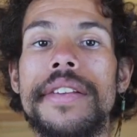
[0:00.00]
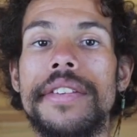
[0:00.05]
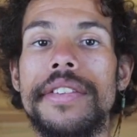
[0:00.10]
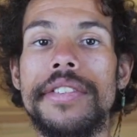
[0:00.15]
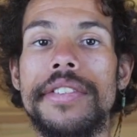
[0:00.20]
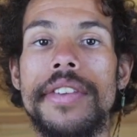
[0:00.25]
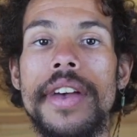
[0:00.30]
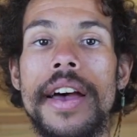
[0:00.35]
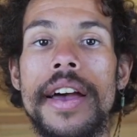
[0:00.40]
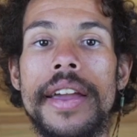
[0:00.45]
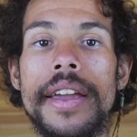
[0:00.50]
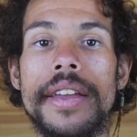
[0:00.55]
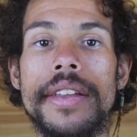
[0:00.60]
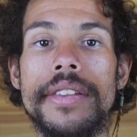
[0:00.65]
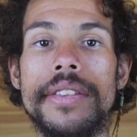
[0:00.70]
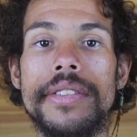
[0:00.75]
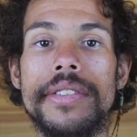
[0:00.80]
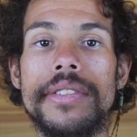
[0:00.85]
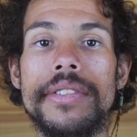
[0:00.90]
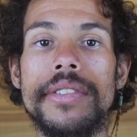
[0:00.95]

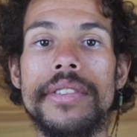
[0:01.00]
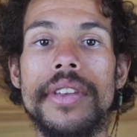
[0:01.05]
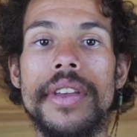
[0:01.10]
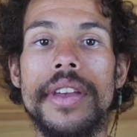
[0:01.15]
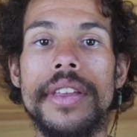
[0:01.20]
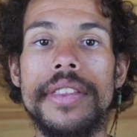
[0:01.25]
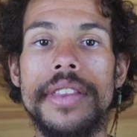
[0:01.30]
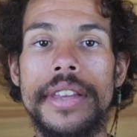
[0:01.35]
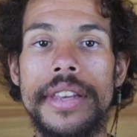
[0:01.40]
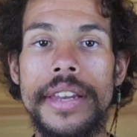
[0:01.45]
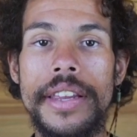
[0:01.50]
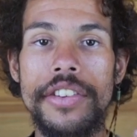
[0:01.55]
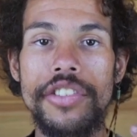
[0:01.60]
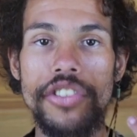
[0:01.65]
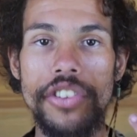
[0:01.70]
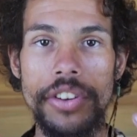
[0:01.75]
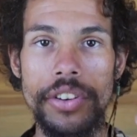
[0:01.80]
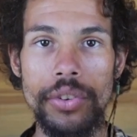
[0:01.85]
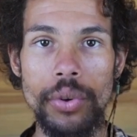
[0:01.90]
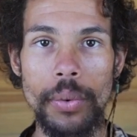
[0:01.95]
science, the
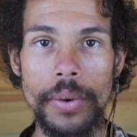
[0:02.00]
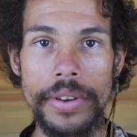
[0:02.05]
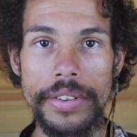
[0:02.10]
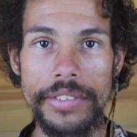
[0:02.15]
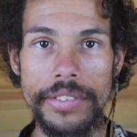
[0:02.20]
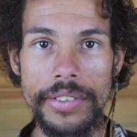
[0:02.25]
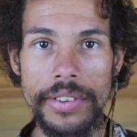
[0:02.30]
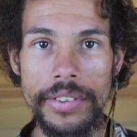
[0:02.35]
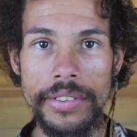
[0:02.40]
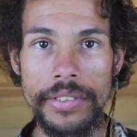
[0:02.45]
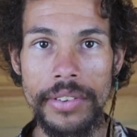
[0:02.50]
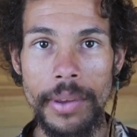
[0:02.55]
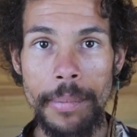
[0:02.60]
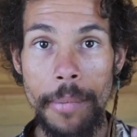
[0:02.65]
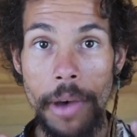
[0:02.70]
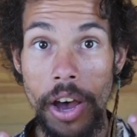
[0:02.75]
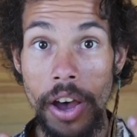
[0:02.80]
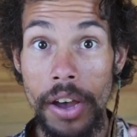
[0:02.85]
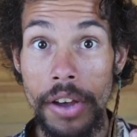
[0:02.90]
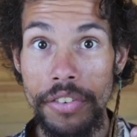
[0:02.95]
initiatory
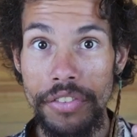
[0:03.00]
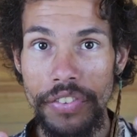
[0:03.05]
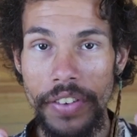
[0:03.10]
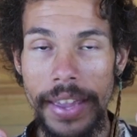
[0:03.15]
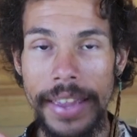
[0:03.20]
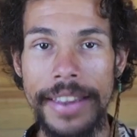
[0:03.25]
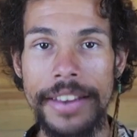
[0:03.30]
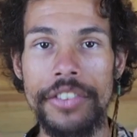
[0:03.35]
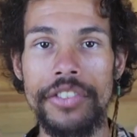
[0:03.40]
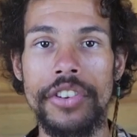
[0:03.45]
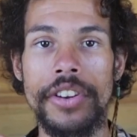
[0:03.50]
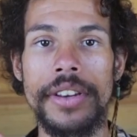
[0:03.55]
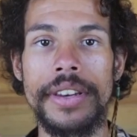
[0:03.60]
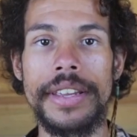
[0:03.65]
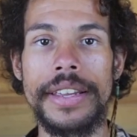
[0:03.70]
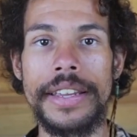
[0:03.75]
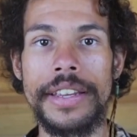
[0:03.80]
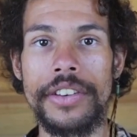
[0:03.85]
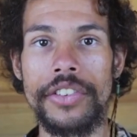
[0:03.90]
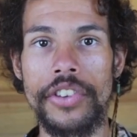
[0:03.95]
system of ancient
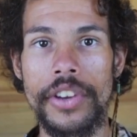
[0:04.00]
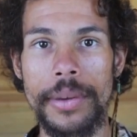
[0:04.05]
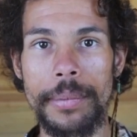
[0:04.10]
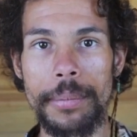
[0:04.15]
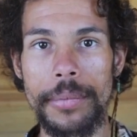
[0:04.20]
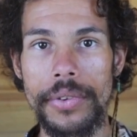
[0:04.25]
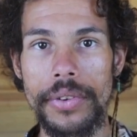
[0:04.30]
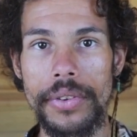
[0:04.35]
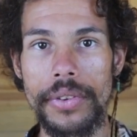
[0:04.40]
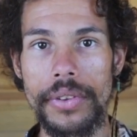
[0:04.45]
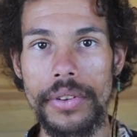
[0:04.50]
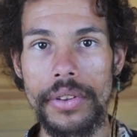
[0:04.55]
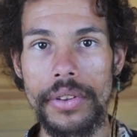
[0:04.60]
Egypt.